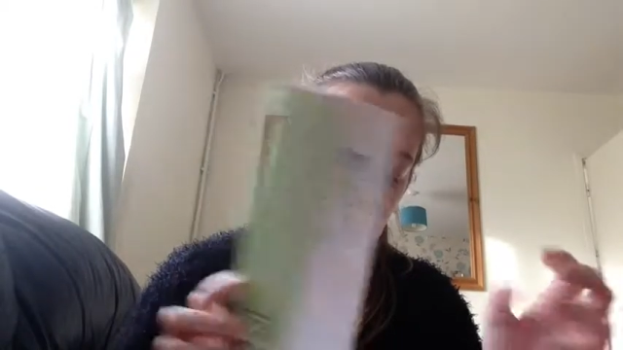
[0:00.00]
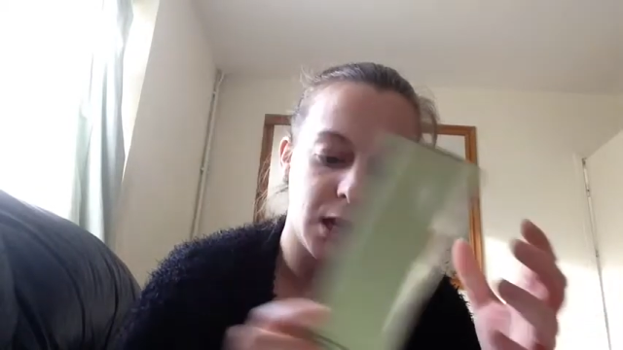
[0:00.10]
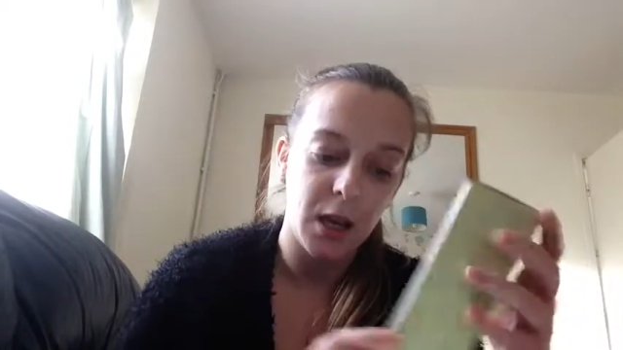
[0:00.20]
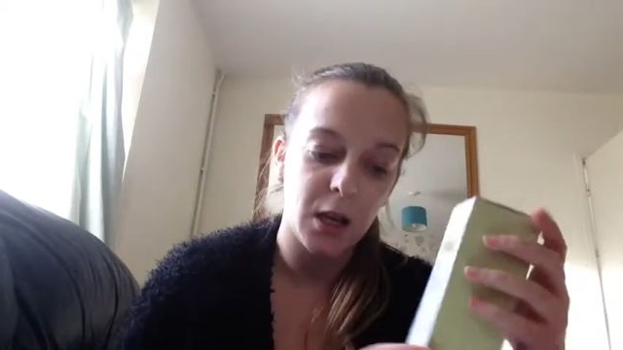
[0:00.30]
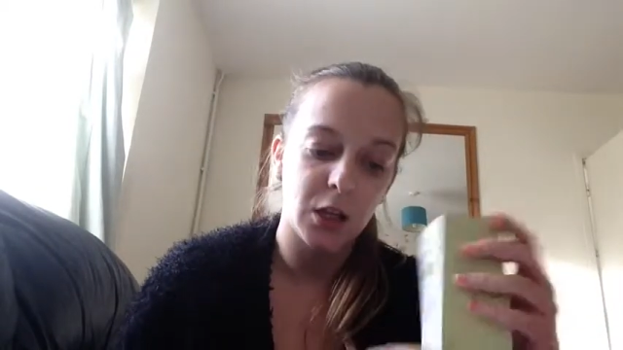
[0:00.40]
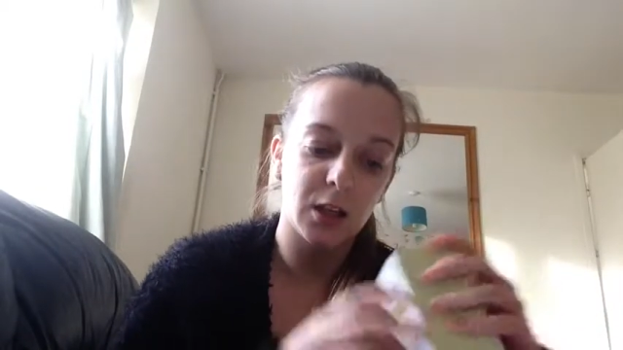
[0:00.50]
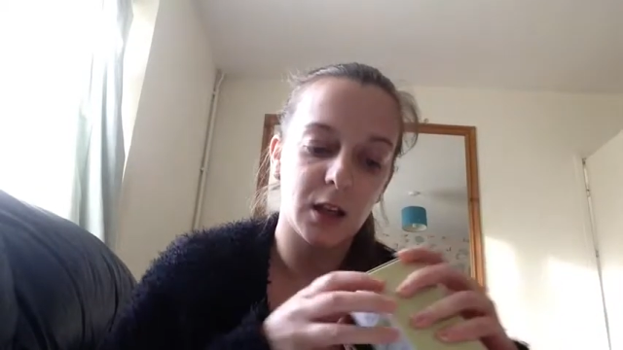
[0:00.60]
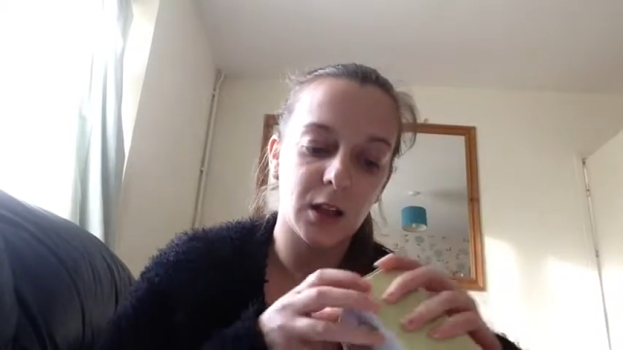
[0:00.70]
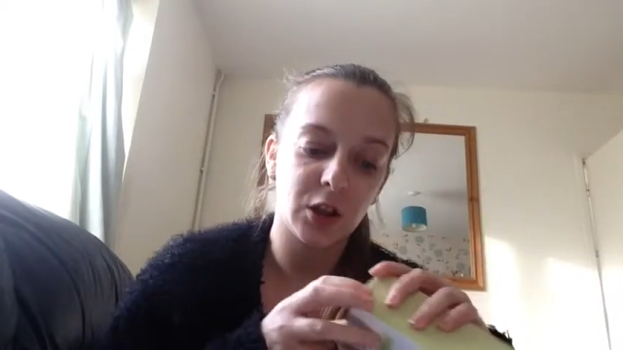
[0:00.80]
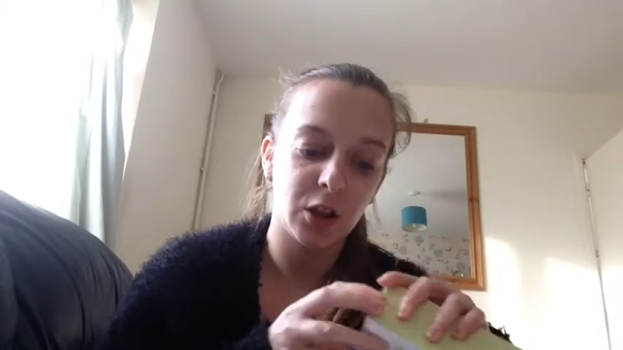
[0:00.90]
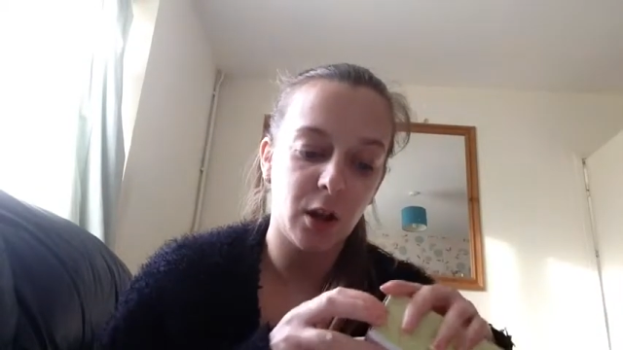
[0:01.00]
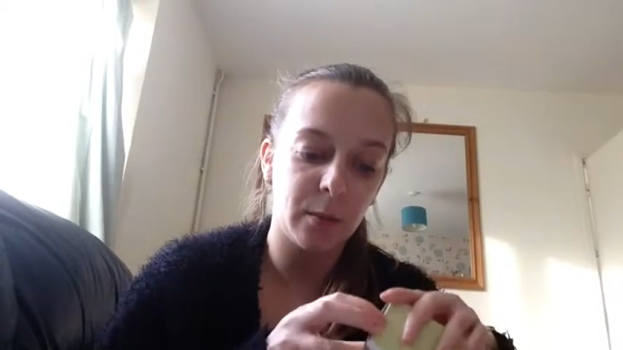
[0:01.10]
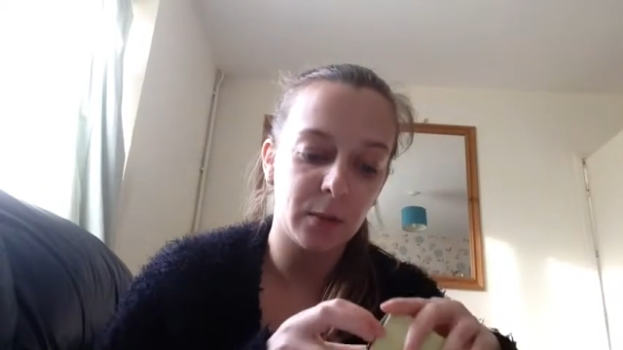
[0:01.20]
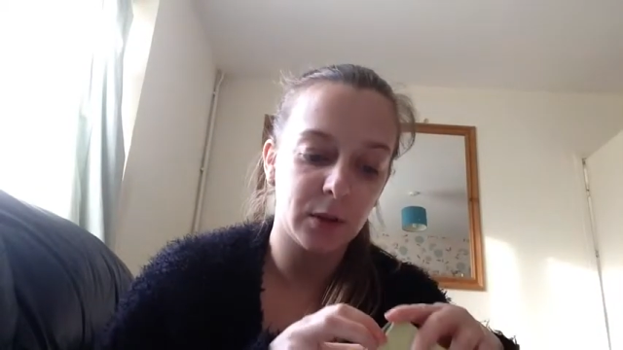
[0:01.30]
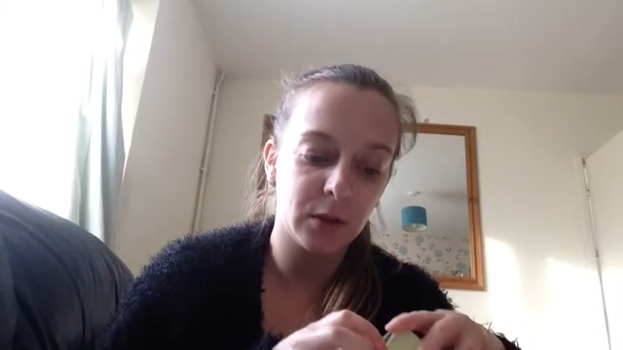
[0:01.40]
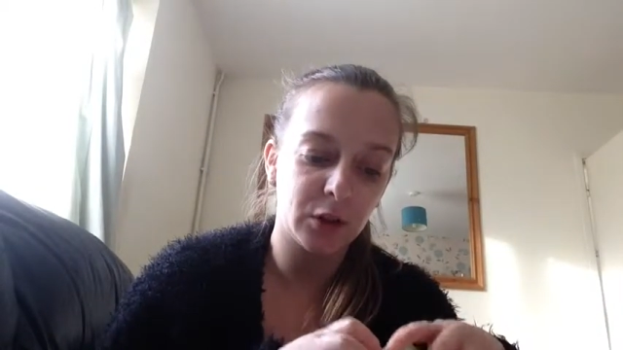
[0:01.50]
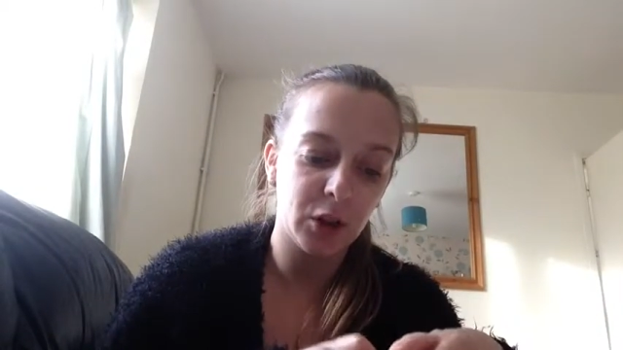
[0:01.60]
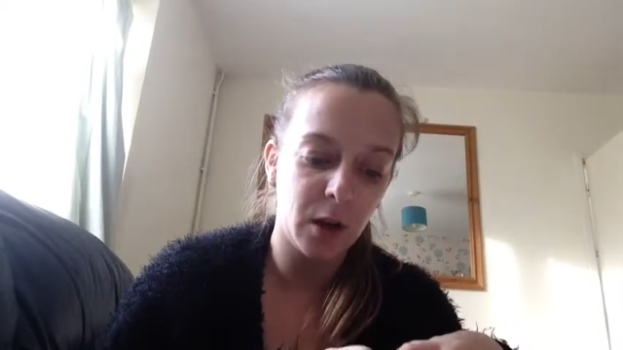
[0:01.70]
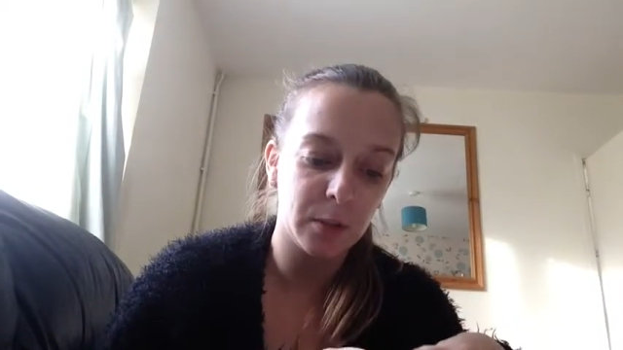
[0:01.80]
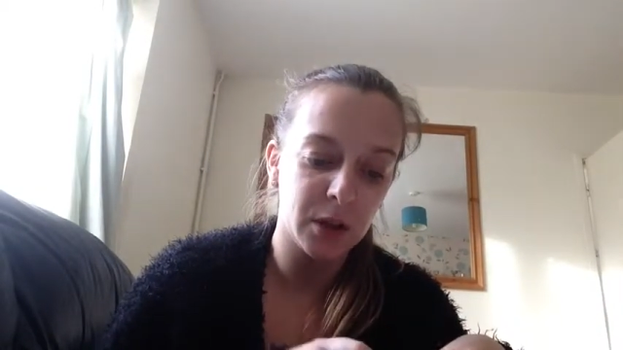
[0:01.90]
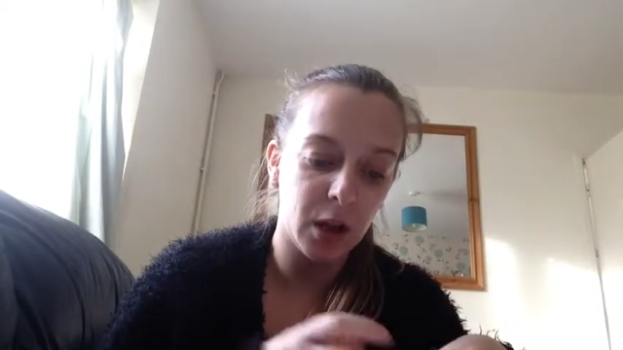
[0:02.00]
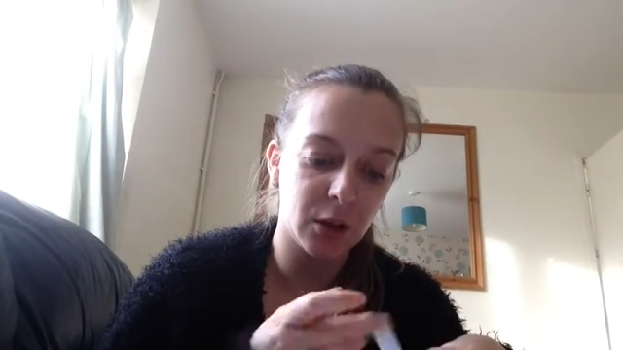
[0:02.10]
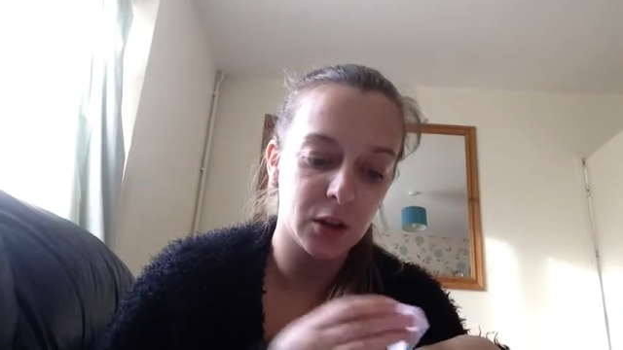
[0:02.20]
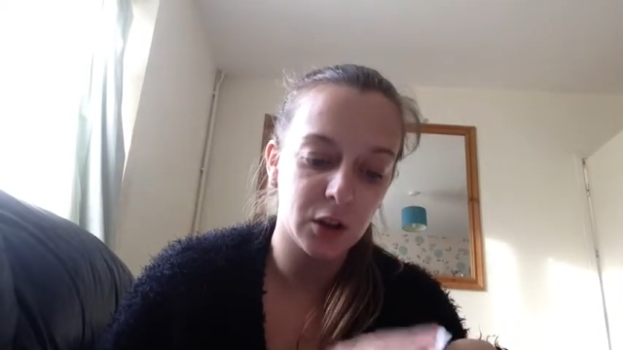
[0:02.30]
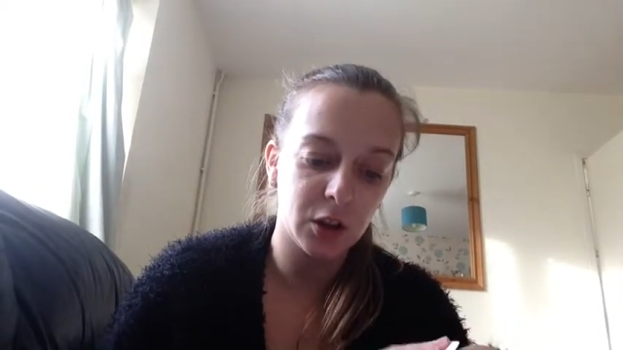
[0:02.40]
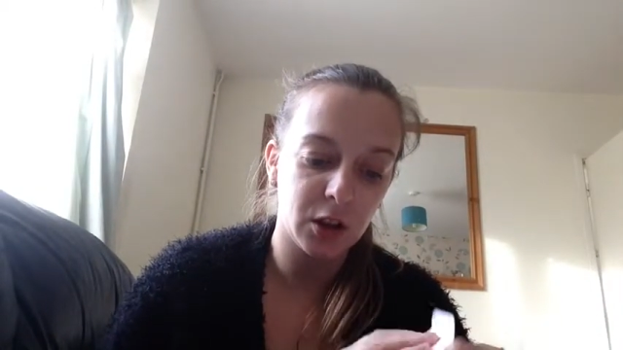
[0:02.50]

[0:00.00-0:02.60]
It just says Charm Charmzone